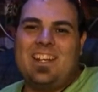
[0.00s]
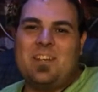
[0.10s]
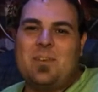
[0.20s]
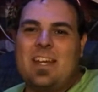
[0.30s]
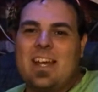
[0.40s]

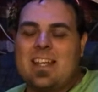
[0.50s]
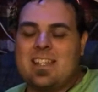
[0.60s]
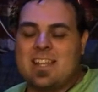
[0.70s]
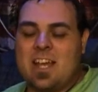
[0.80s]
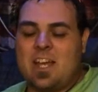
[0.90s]
Anyway
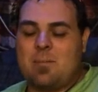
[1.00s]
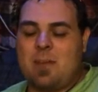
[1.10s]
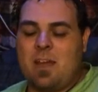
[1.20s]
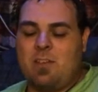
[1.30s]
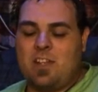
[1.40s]
guys,
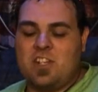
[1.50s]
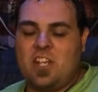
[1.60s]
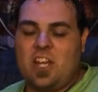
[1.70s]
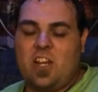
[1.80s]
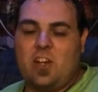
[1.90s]
I will let
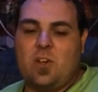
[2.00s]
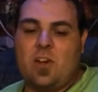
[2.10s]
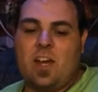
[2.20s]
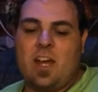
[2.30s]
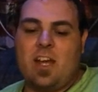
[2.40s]
you
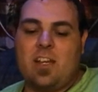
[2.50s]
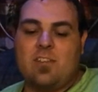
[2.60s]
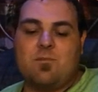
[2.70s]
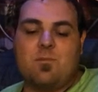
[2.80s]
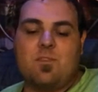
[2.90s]
go.
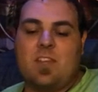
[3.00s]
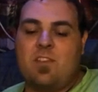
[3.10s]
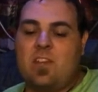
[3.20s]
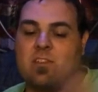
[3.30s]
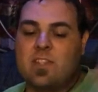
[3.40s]

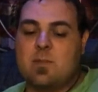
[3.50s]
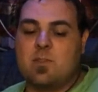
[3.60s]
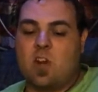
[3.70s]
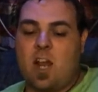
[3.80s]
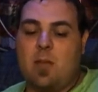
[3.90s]
If you haven't
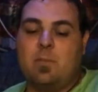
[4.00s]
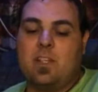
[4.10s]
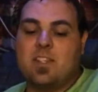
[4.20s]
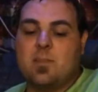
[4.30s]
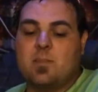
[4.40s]
subscribed,
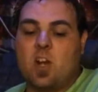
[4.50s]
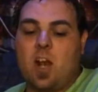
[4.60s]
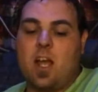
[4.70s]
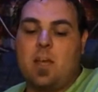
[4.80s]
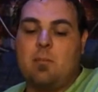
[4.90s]
please
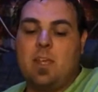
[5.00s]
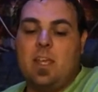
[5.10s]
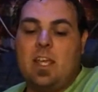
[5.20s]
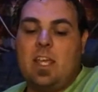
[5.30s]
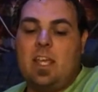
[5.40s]
subscribe.
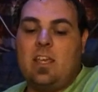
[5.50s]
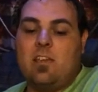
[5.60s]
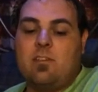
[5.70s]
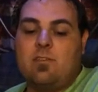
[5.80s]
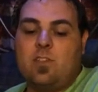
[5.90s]

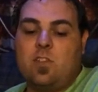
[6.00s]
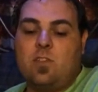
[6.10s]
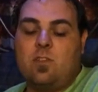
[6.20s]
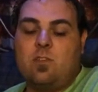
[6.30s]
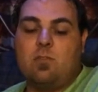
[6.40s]
If
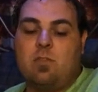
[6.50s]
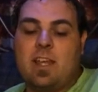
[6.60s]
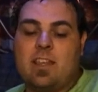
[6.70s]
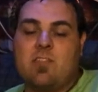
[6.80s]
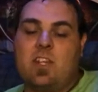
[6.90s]
you
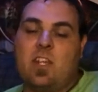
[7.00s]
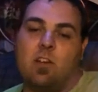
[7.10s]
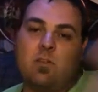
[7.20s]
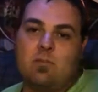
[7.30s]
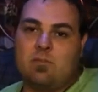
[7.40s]
like the
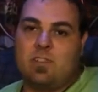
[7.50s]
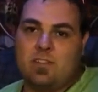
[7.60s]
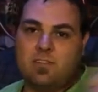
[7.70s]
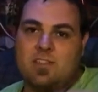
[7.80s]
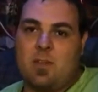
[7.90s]
video,
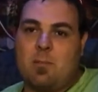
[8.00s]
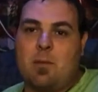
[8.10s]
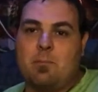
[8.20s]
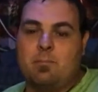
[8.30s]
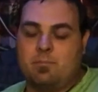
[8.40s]

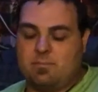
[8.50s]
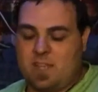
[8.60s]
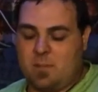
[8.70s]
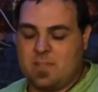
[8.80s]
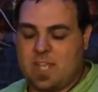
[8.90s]

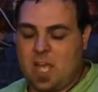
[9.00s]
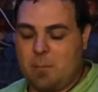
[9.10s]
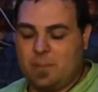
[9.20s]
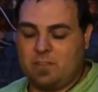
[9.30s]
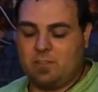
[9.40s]
thumbs
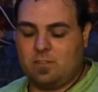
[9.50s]
up